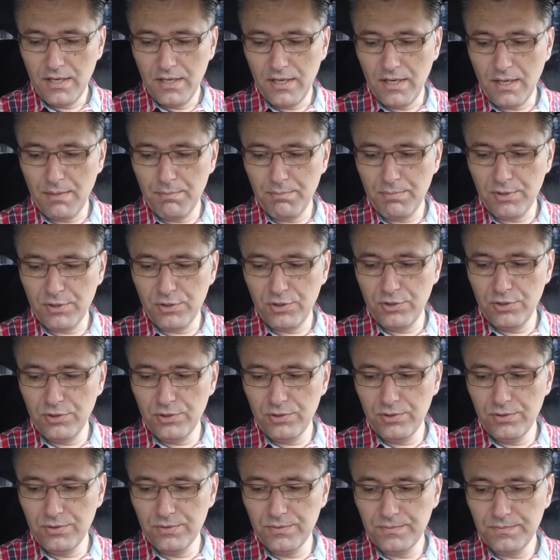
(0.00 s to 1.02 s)
Number
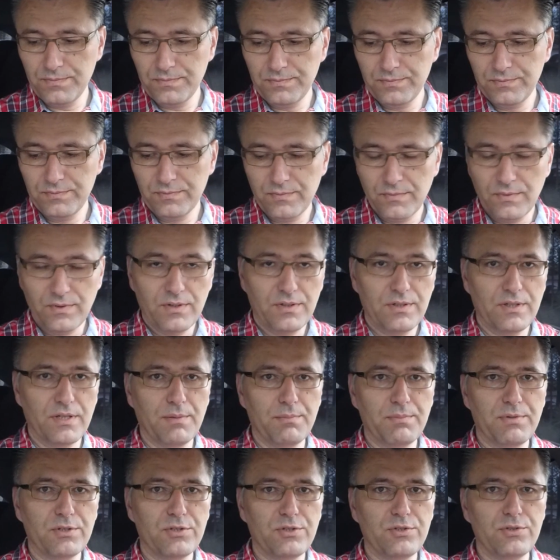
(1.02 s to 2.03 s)
two,
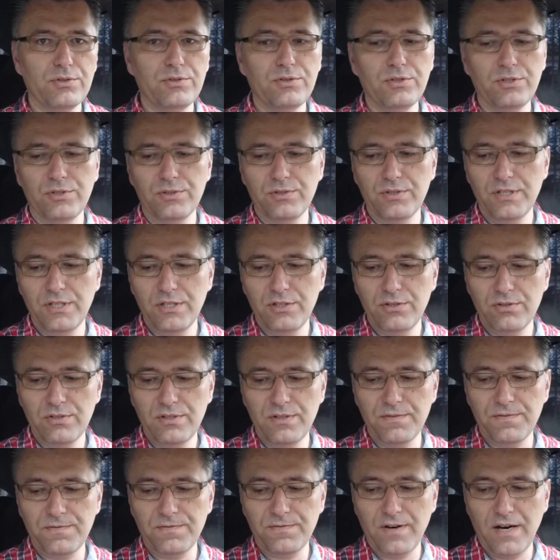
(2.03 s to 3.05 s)
you need to
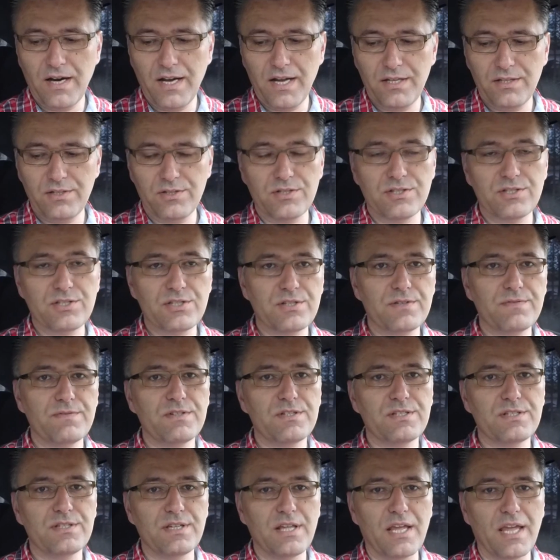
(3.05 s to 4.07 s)
define the
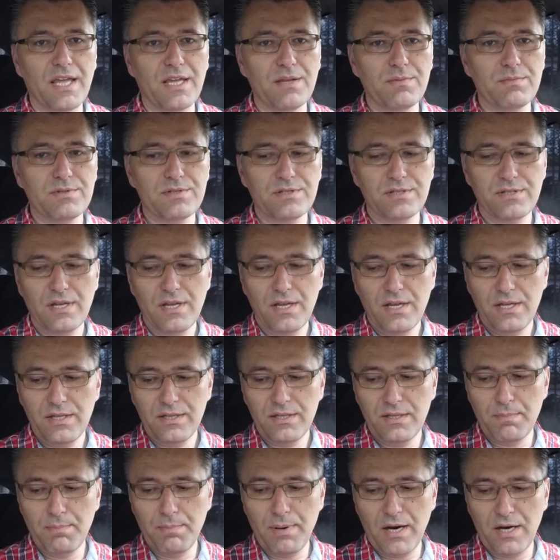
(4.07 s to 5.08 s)
service names,
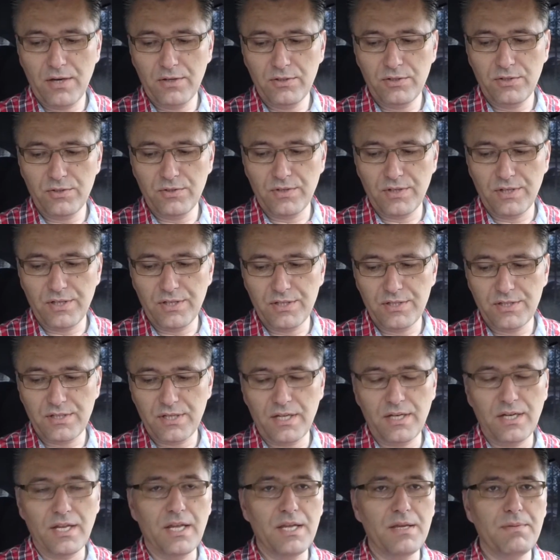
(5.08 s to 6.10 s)
the boundaries,
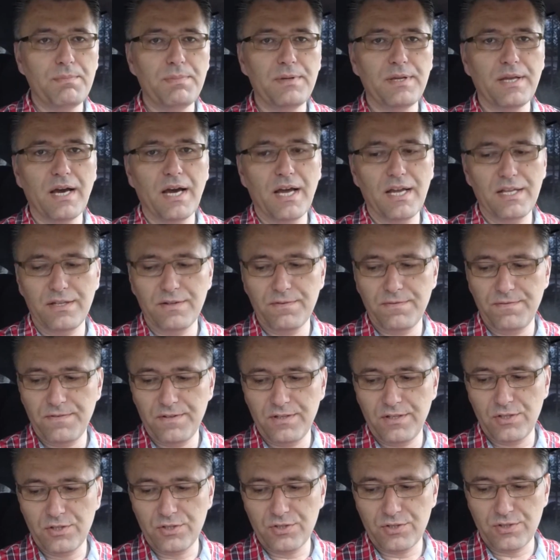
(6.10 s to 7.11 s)
and API
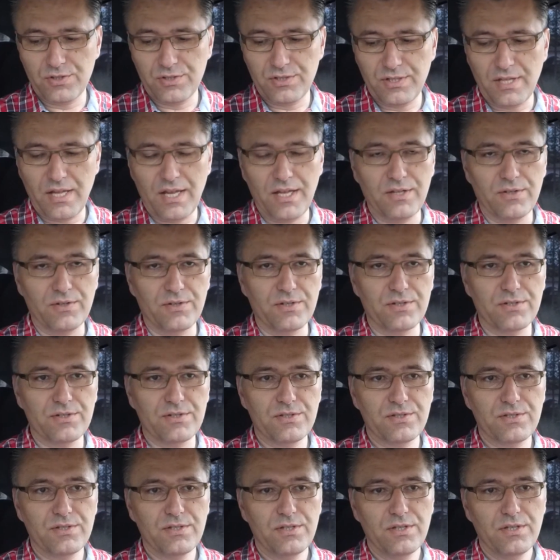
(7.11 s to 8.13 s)
definition
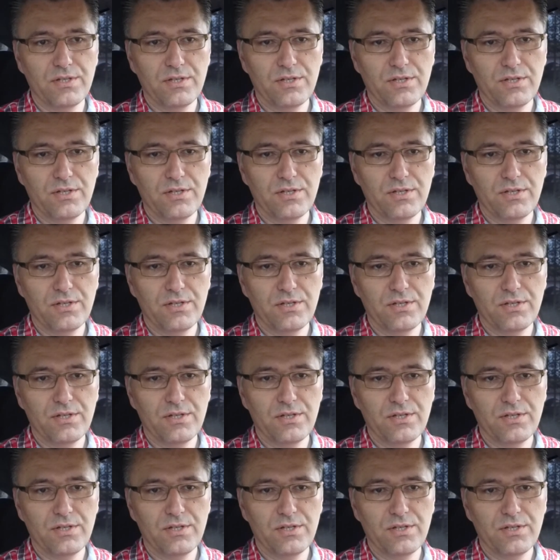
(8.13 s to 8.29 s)
standards.